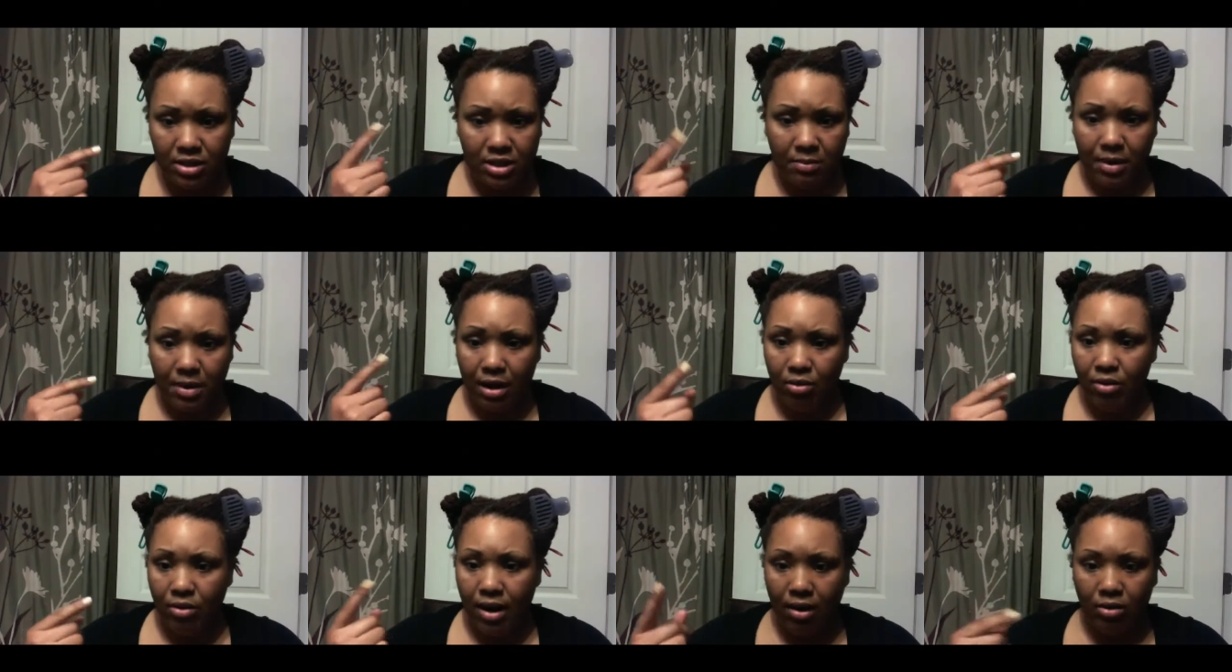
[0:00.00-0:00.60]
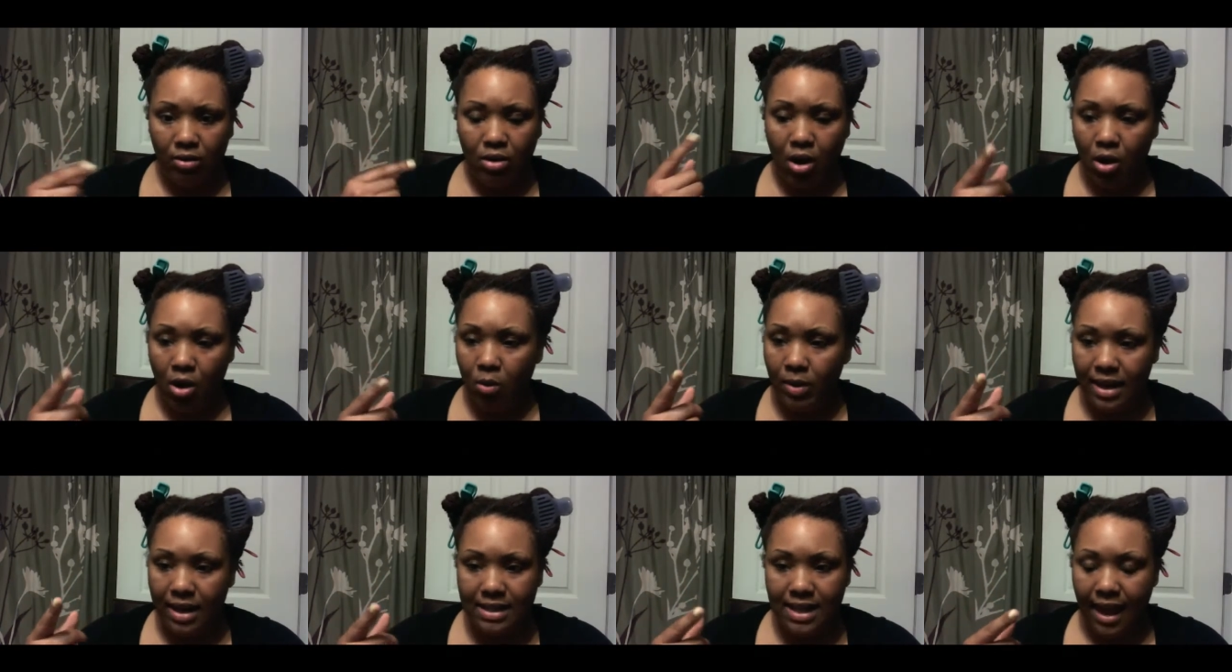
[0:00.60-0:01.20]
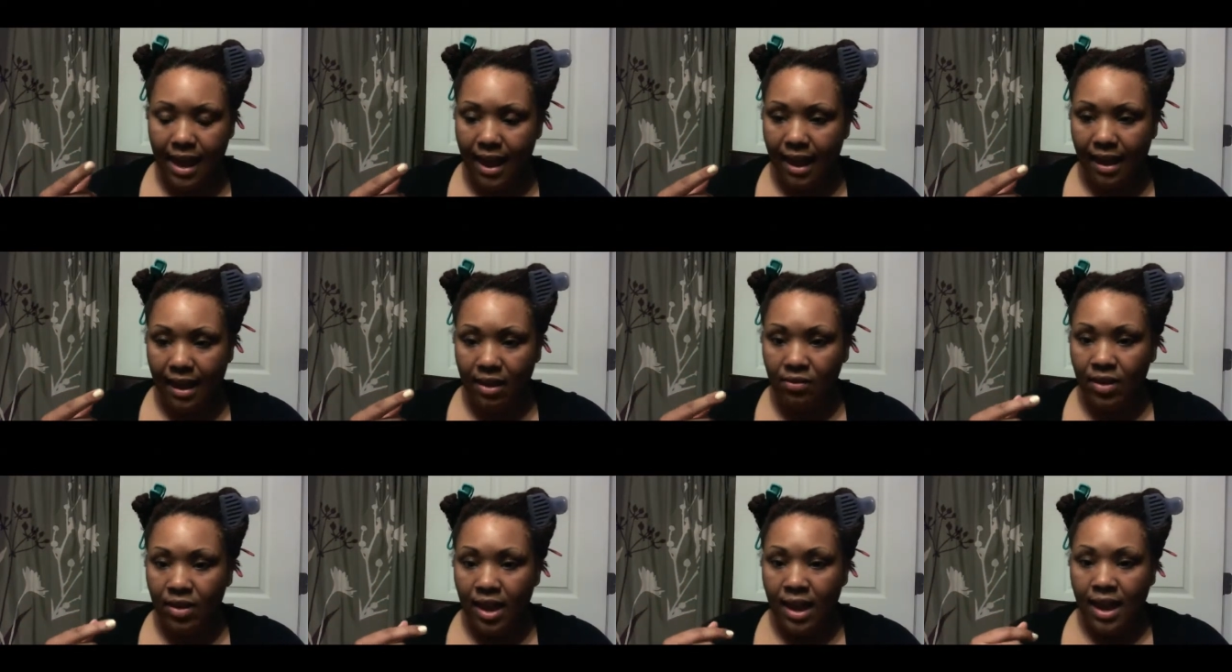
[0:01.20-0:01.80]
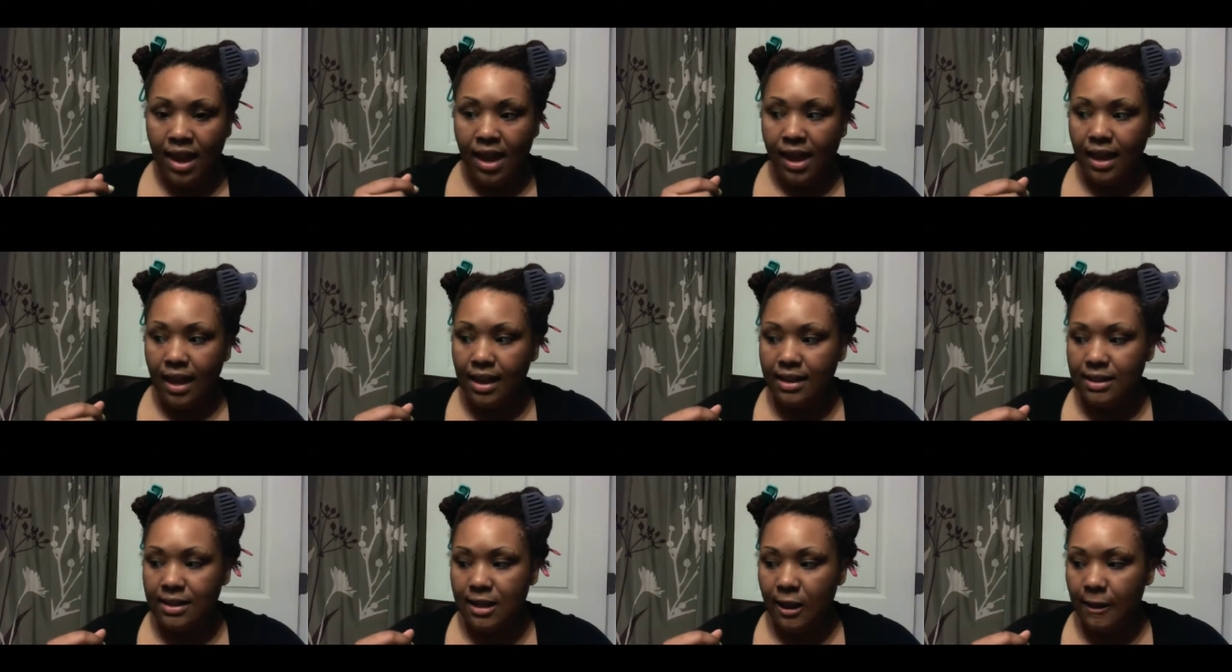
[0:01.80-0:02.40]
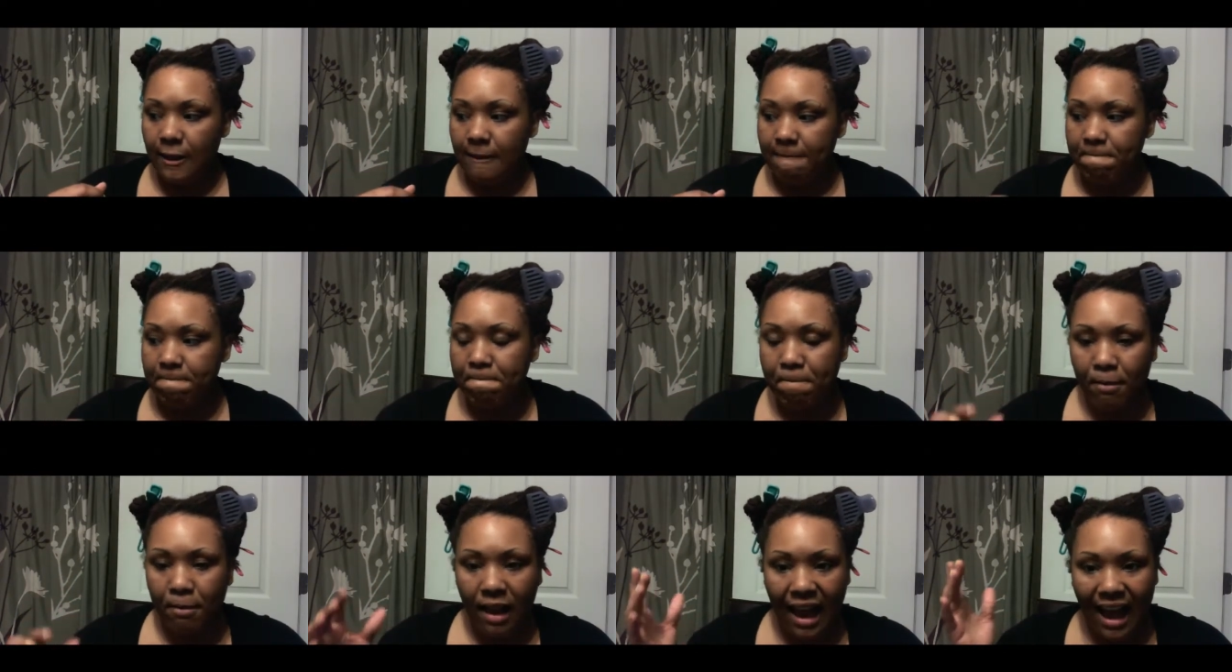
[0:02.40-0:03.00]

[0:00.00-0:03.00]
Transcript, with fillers: in my crown always have and um,